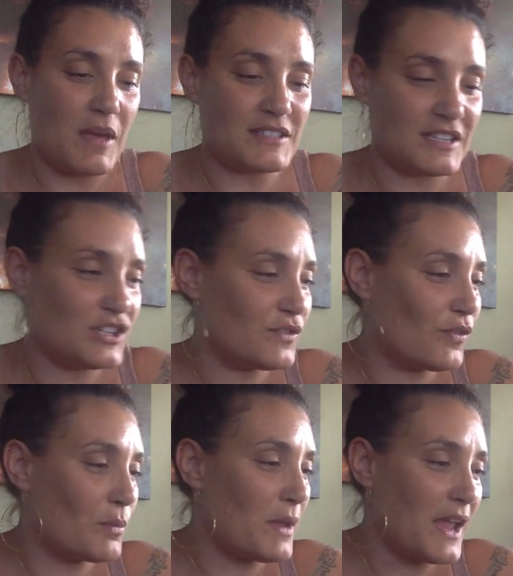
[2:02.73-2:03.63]
message
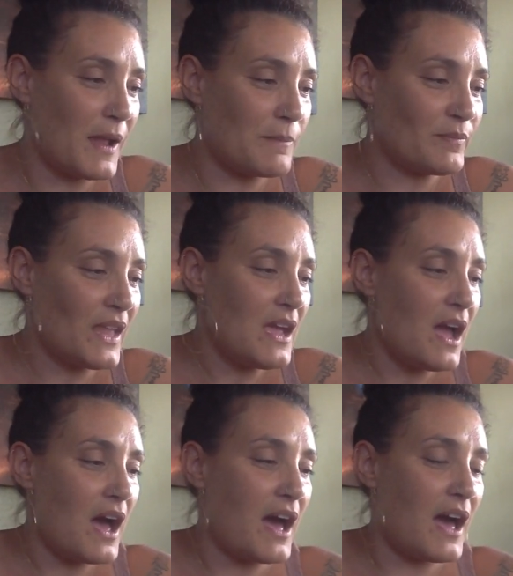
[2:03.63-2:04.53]
for me.
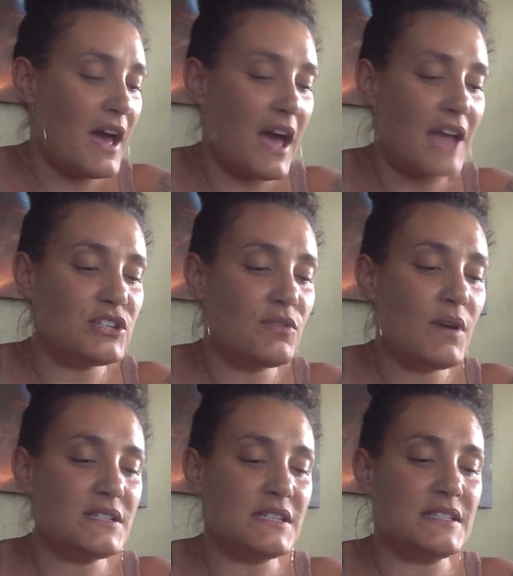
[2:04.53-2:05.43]
I do
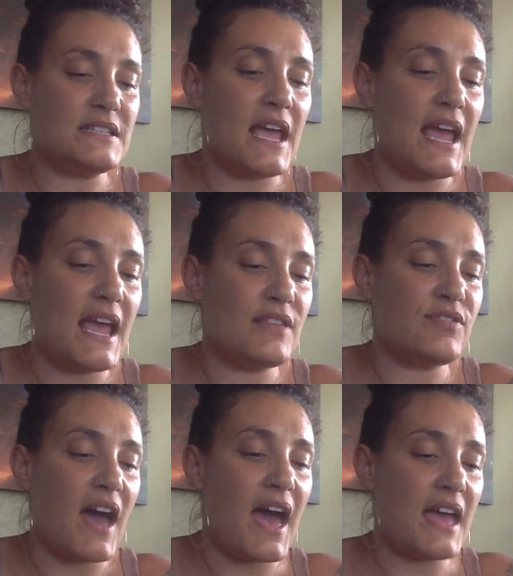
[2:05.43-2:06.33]
want to say
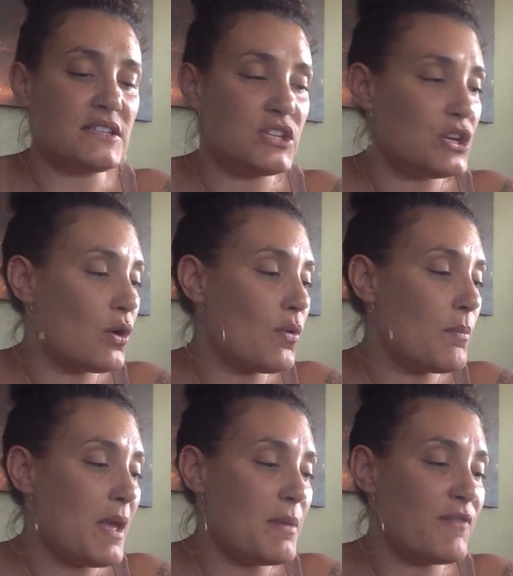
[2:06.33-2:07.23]
that, you know,
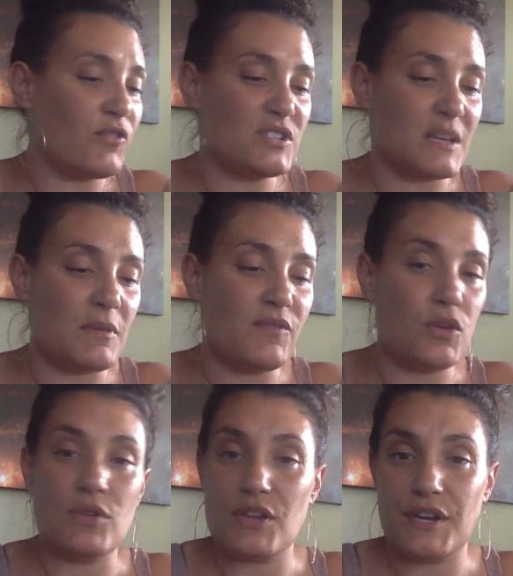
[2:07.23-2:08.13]
maybe for some of
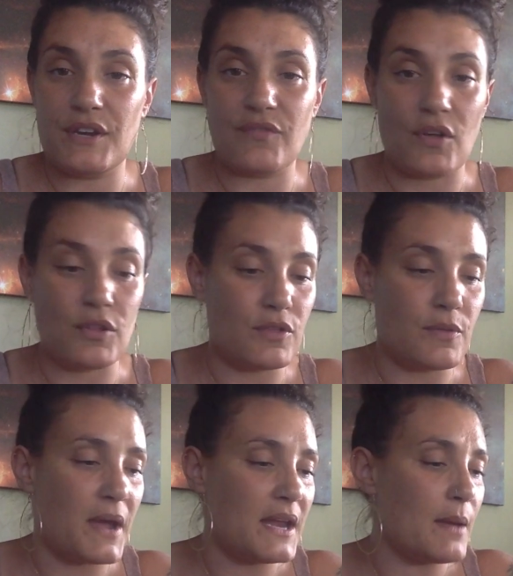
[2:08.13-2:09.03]
you, you need to follow the
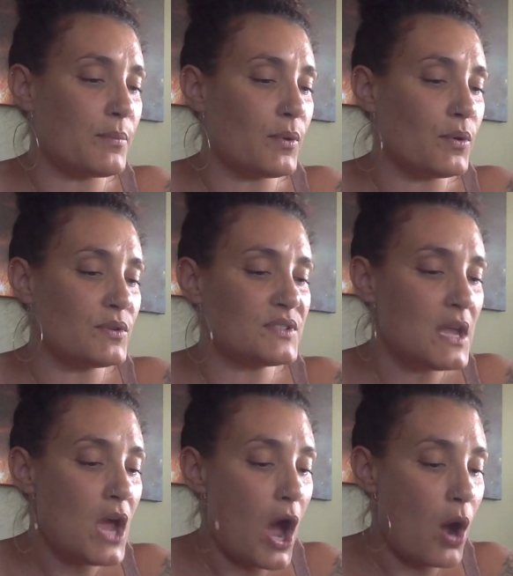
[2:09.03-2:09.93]
pineapples.
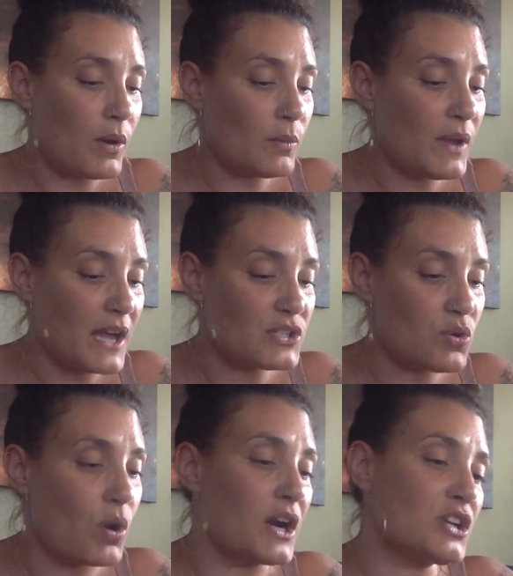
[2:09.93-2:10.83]
Oh, and we got
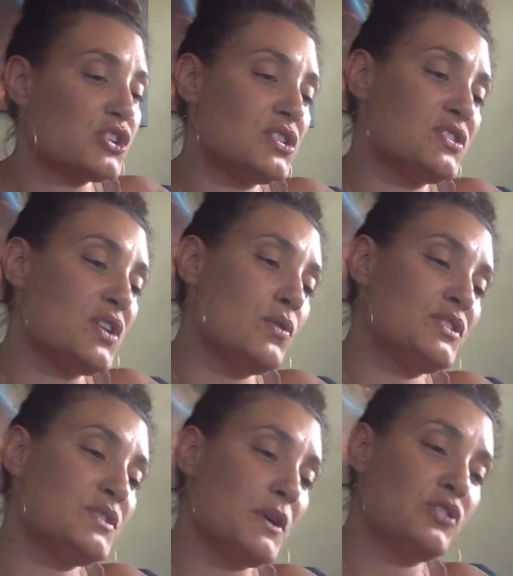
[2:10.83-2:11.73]
torch. So
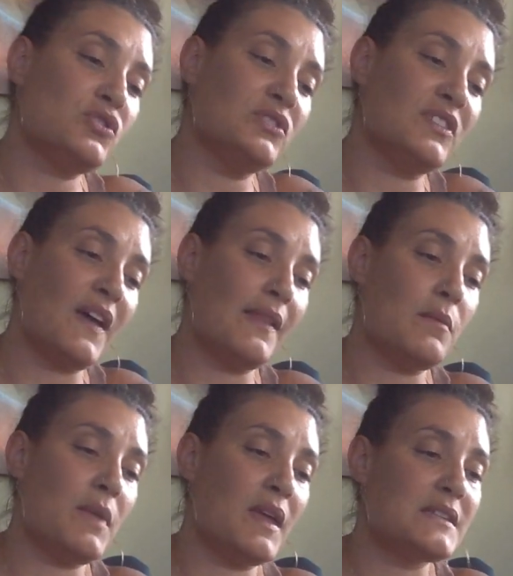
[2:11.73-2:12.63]
spiritual
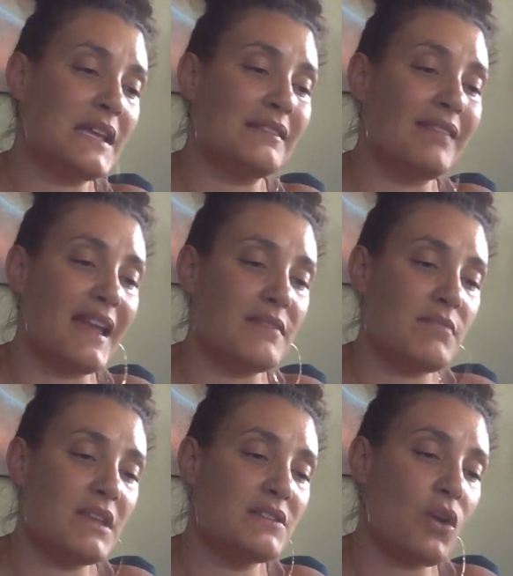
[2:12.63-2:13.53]
development,
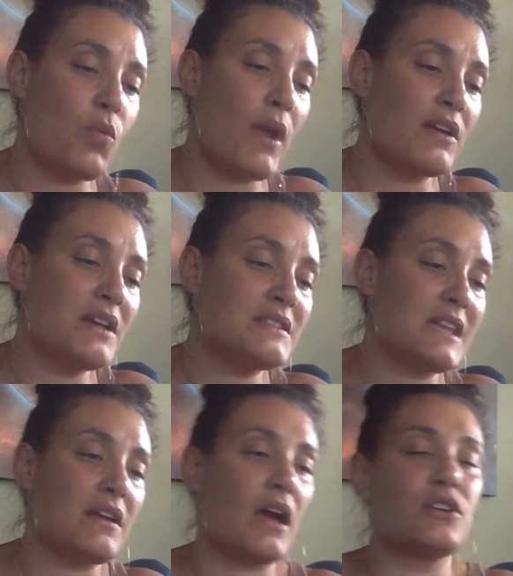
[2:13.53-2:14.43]
enlightenment, awareness,
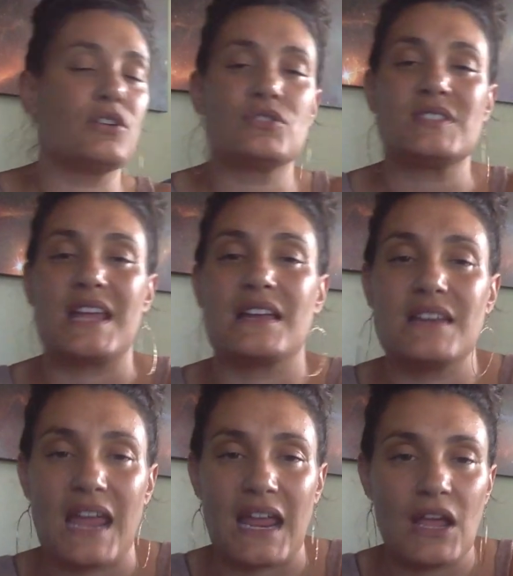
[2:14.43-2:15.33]
and
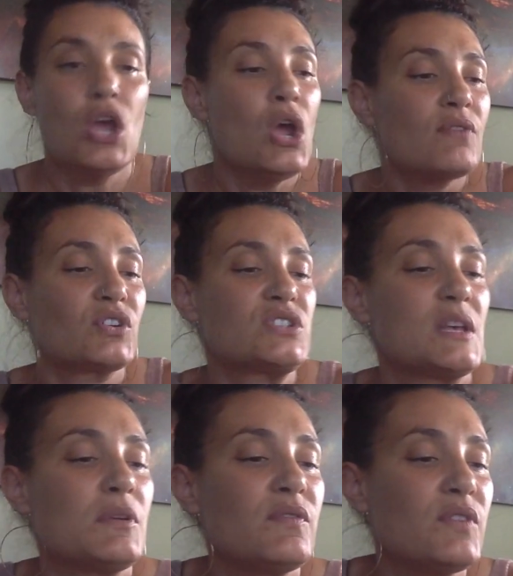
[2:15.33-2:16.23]
understanding. For
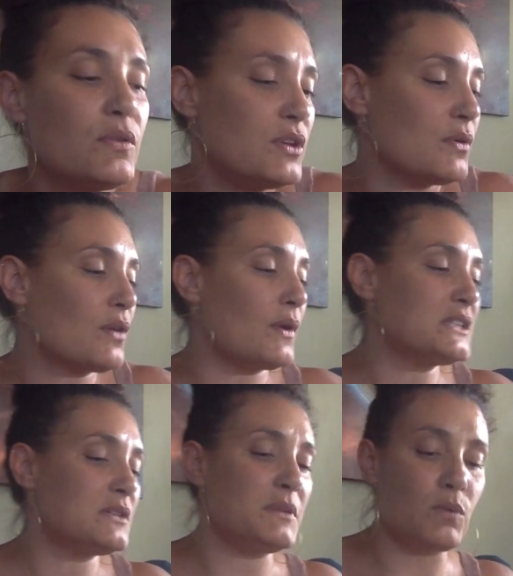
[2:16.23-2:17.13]
some of you, you are going
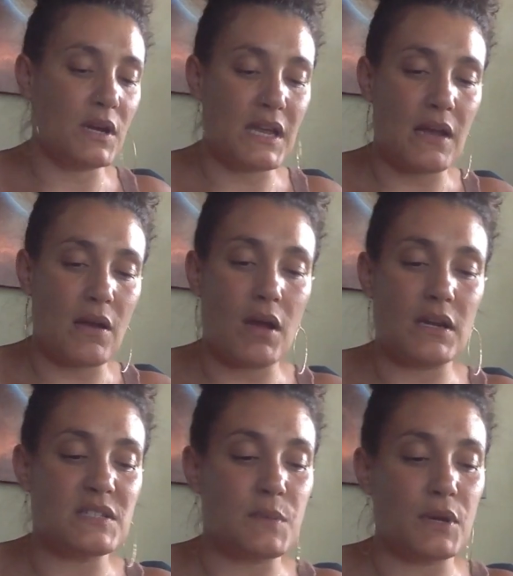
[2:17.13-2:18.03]
to be working on
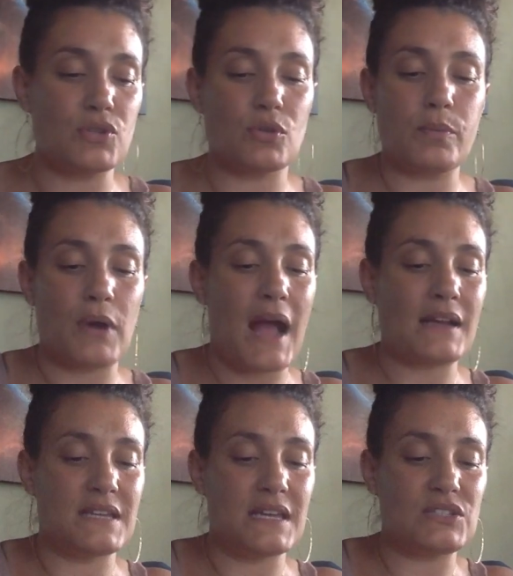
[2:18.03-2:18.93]
a spiritual
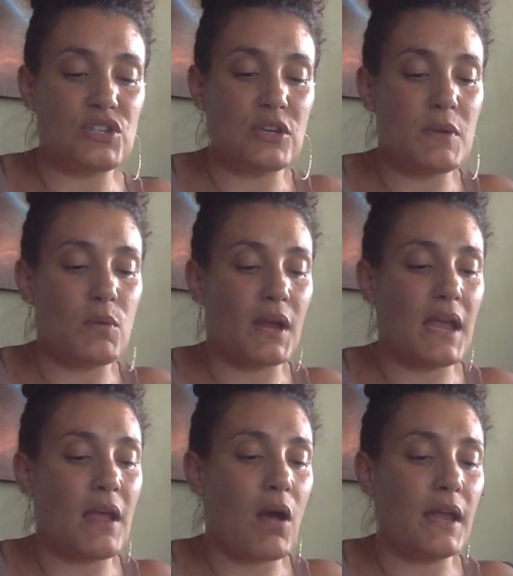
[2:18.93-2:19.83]
practice. You could be
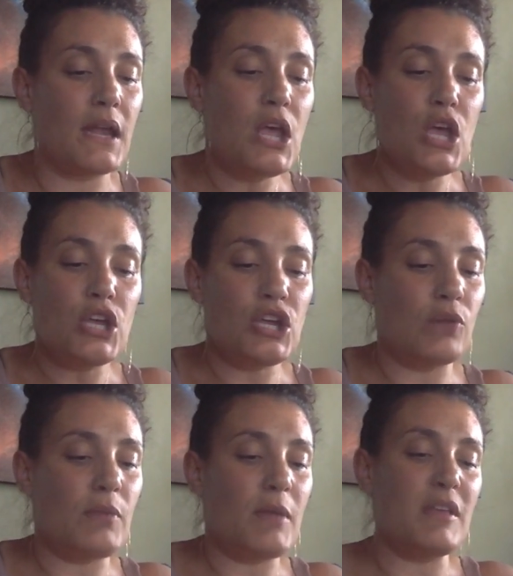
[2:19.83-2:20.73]
working on, you know,
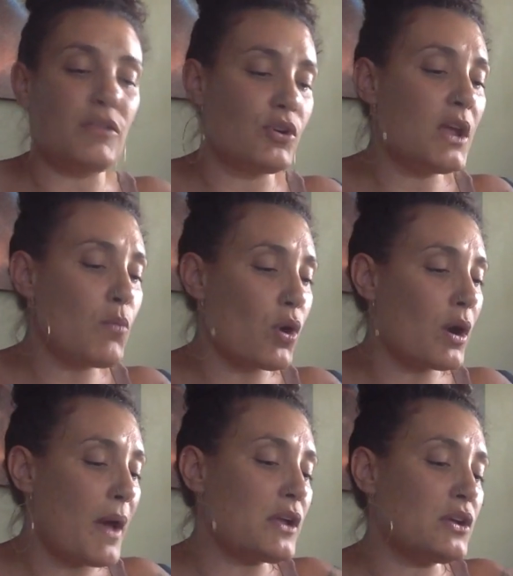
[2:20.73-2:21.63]
maybe learning more
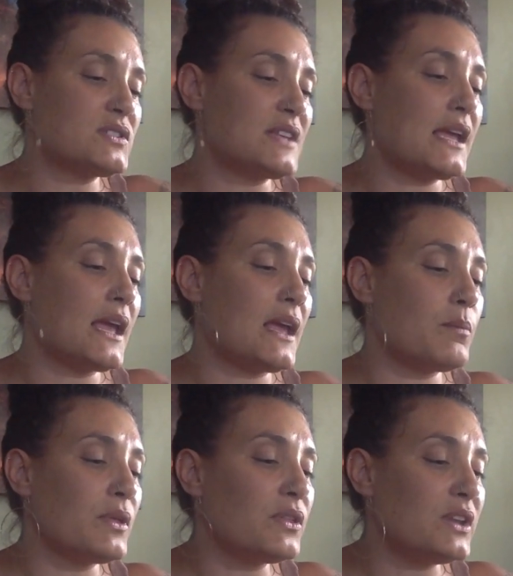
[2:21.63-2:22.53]
about your psychic
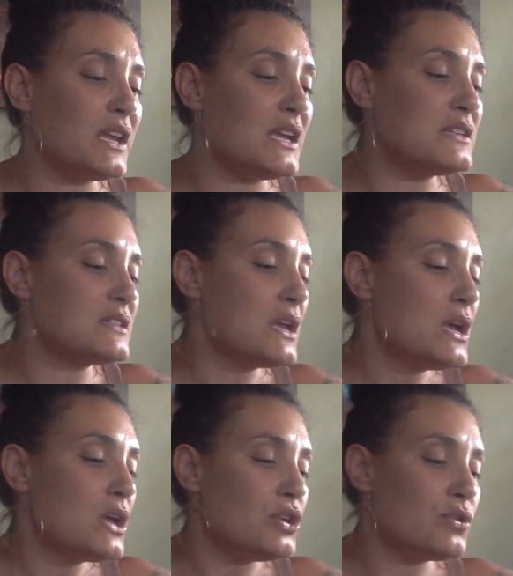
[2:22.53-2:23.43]
abilities.
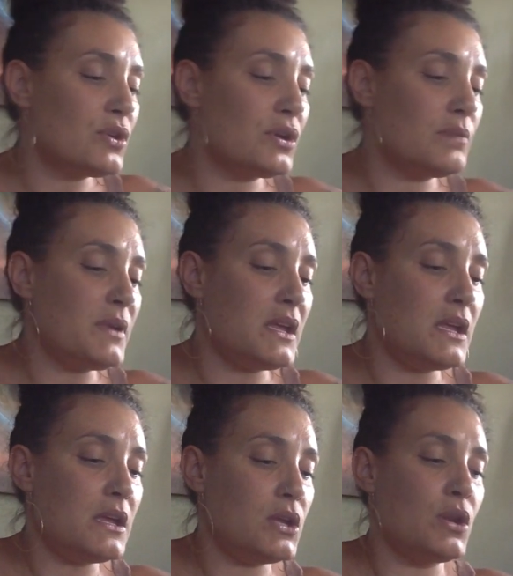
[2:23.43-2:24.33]
You could
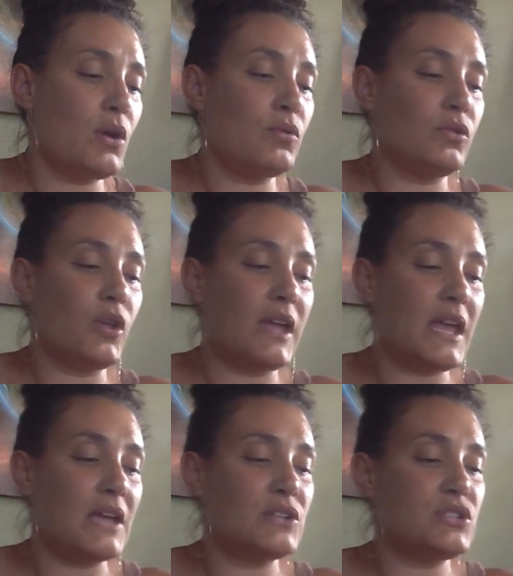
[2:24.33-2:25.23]
be, you know,
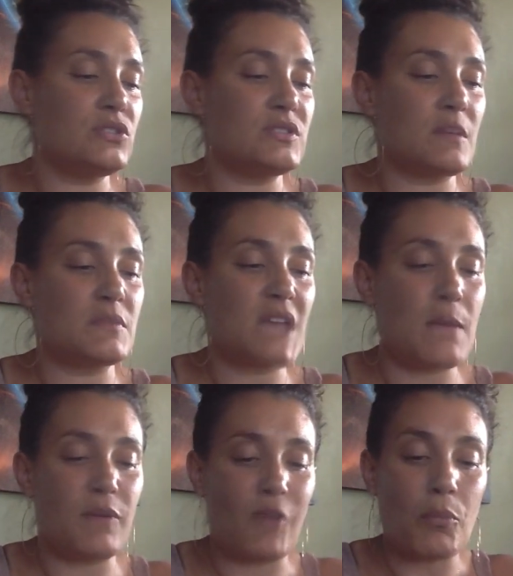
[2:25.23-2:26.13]
looking into some
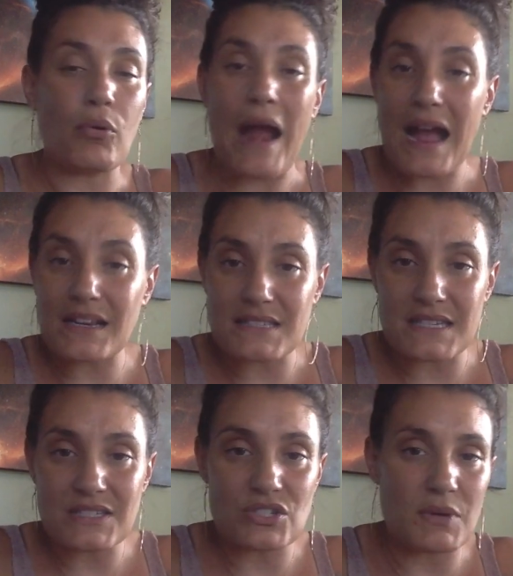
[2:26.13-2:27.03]
type of a
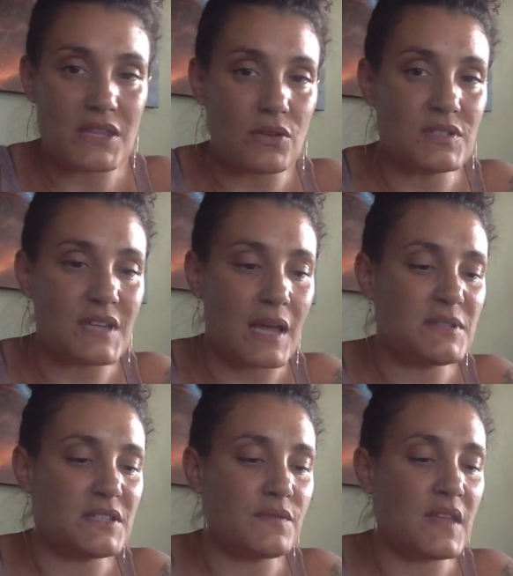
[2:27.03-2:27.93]
practice doing those
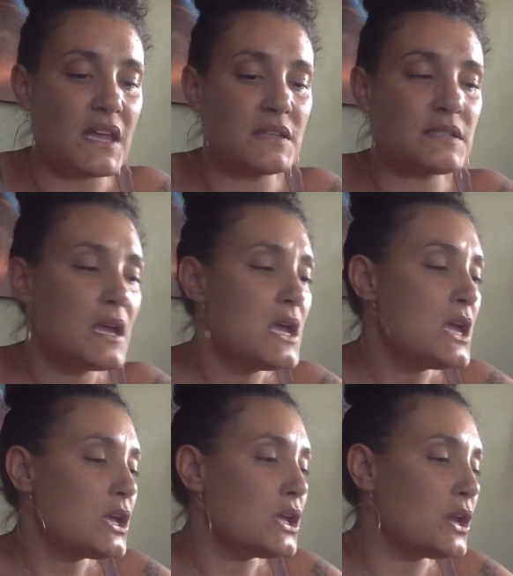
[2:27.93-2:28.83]
types of things,
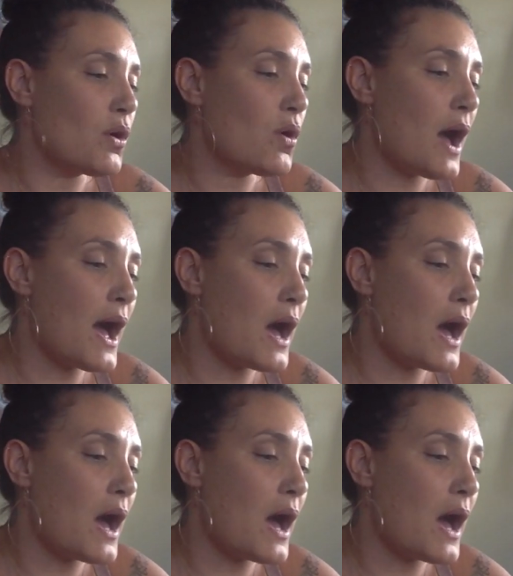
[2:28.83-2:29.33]
you know,